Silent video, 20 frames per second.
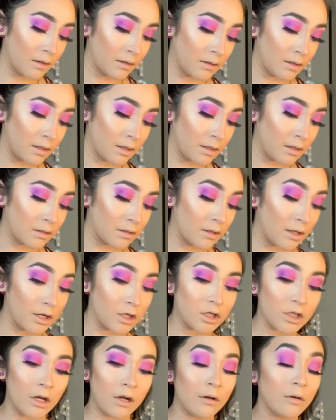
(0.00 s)
dig into that
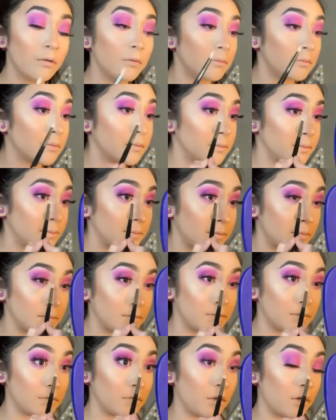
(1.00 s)
shadow.
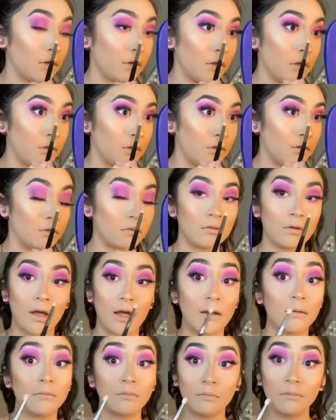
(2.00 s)
Oy,
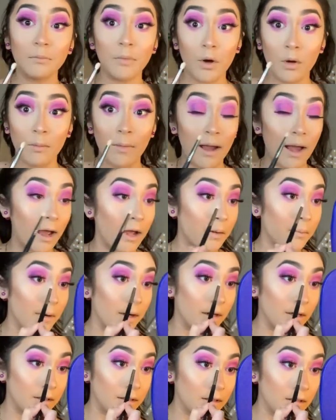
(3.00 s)
and poke my eye,
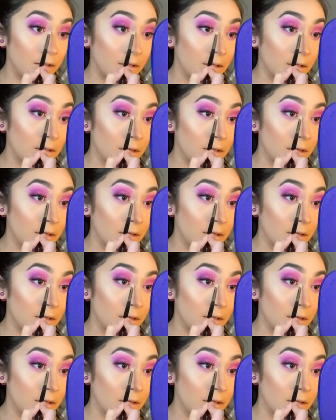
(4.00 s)
apparently.